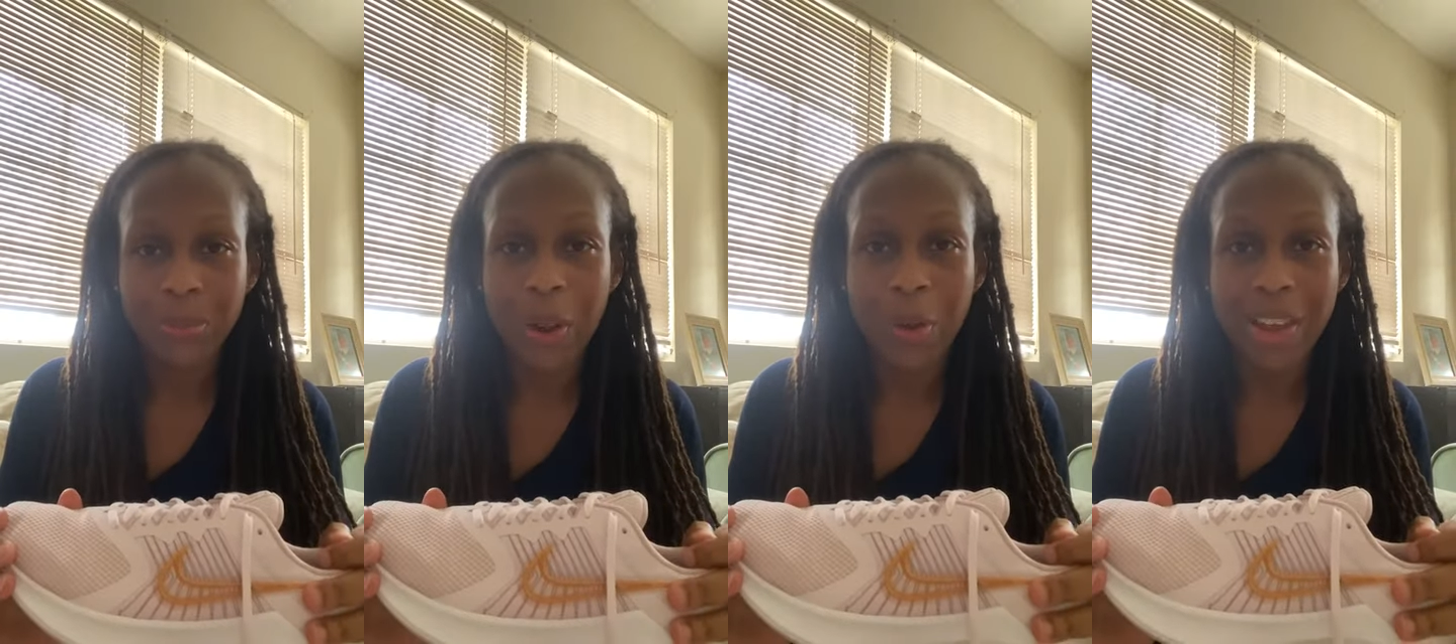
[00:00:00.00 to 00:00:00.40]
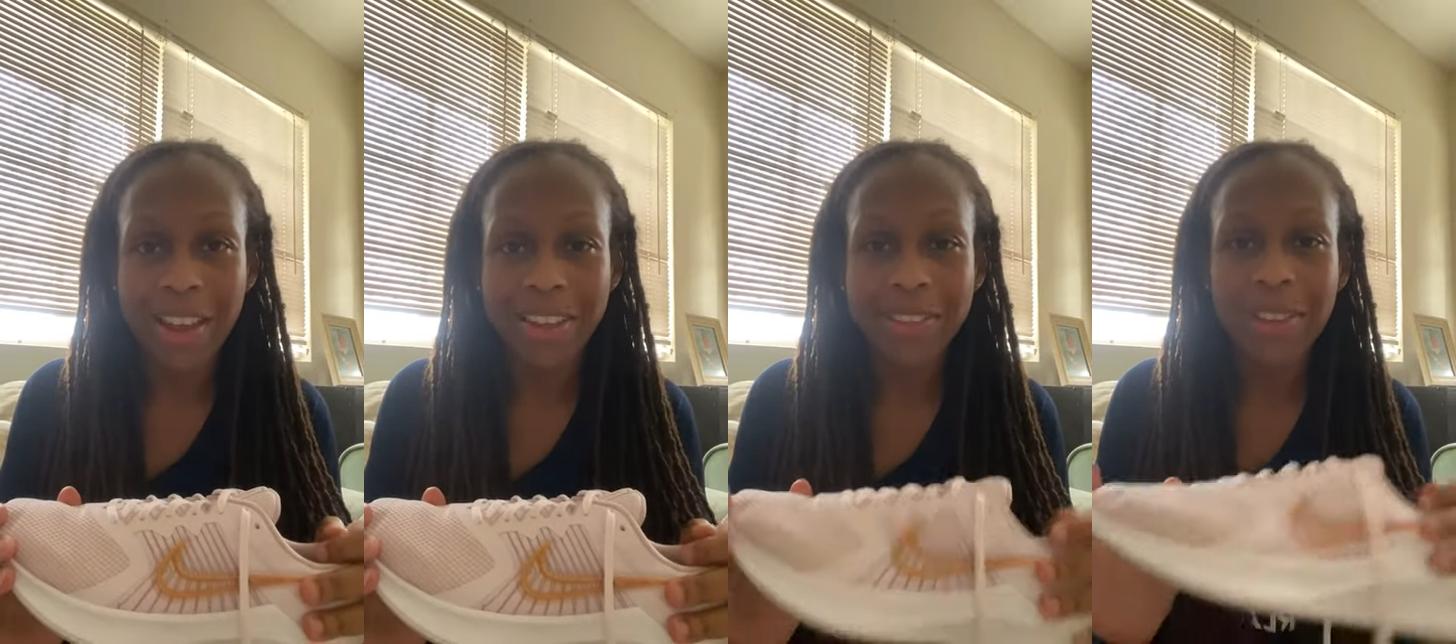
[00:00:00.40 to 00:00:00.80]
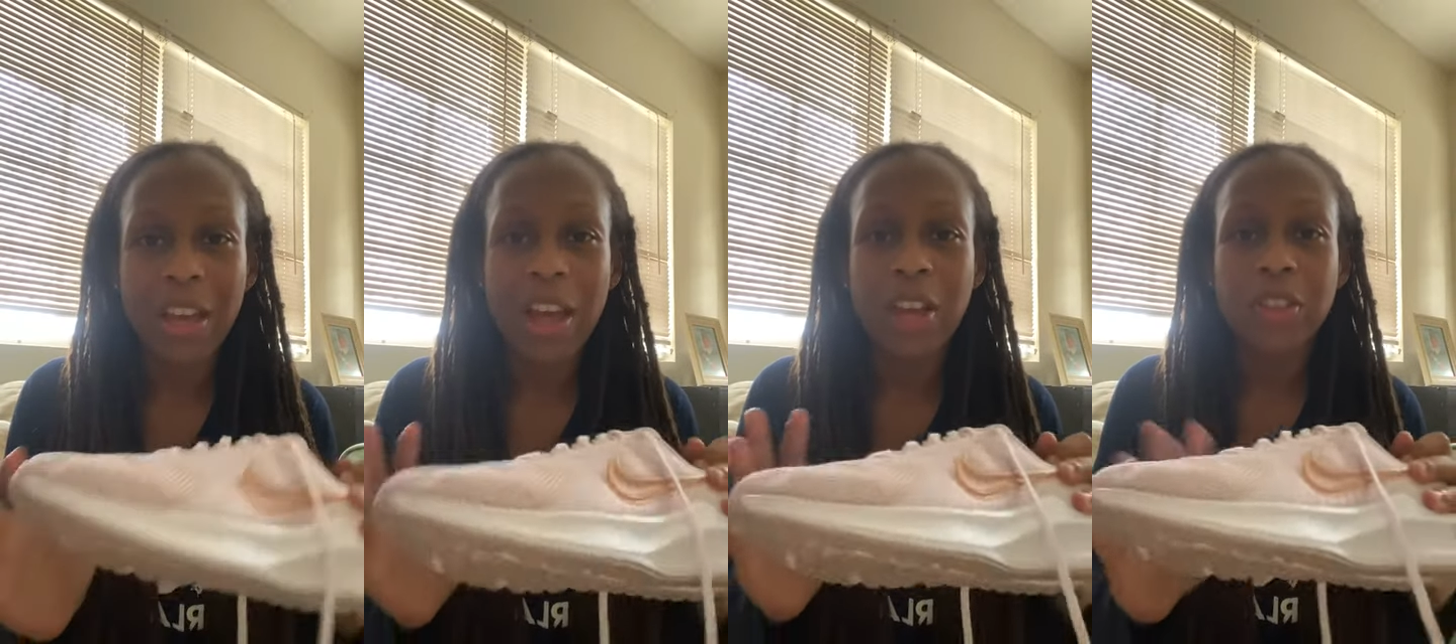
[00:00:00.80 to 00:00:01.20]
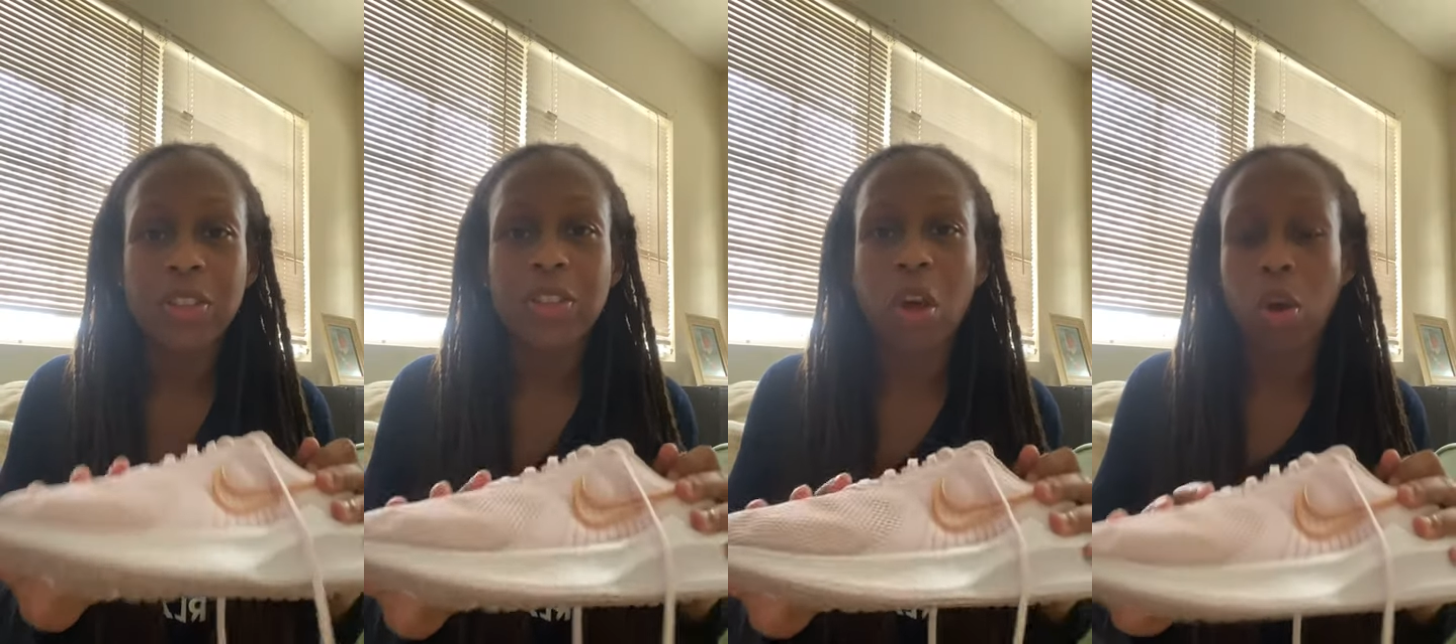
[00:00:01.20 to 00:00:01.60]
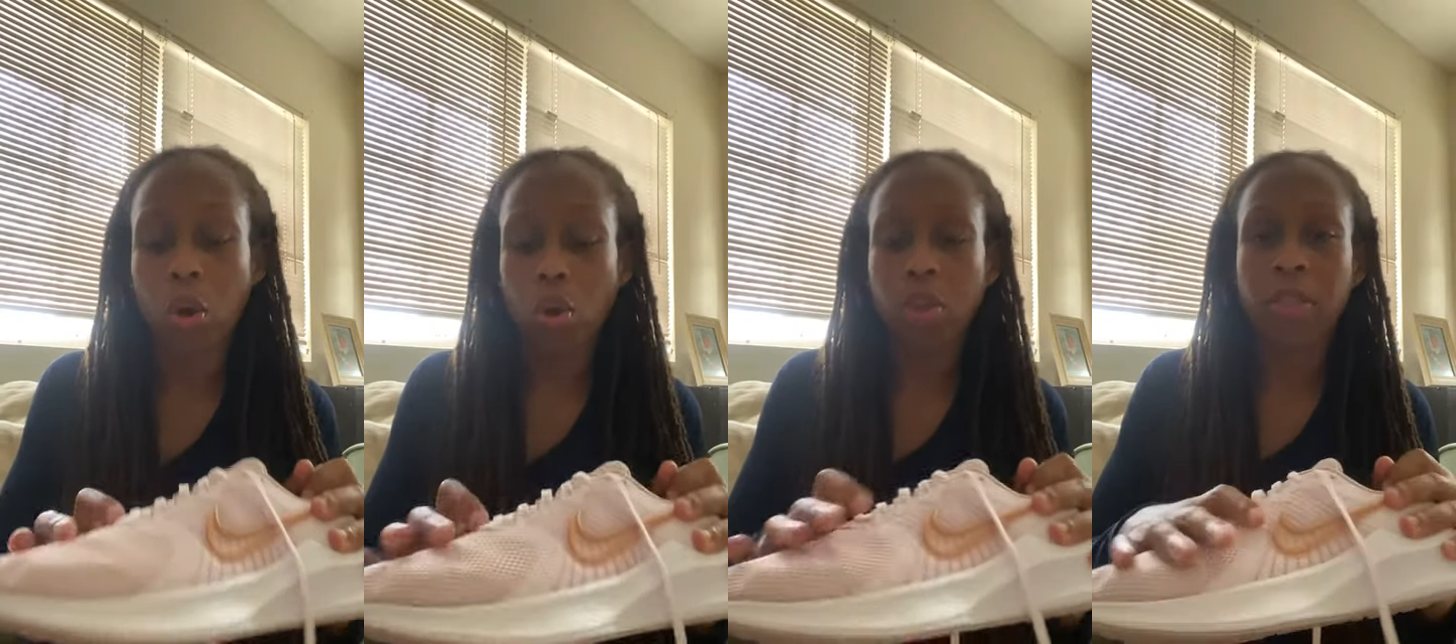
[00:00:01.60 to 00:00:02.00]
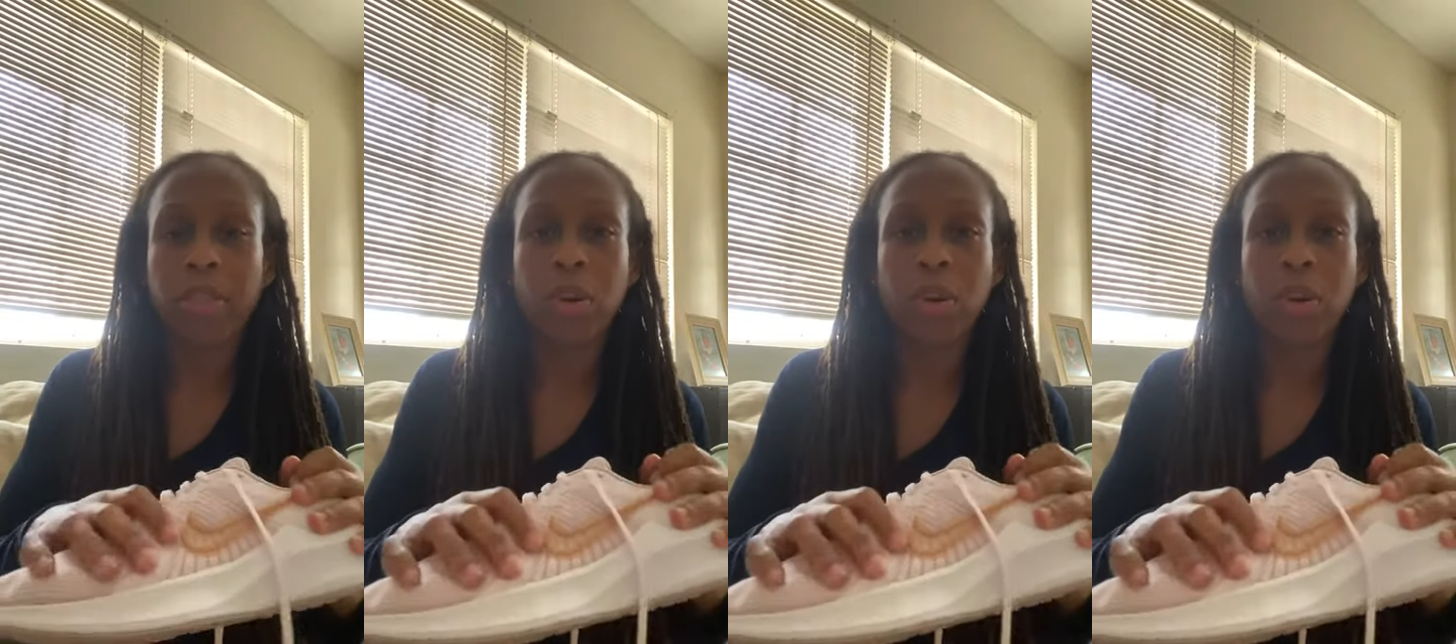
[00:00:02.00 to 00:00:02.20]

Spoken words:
Okay, so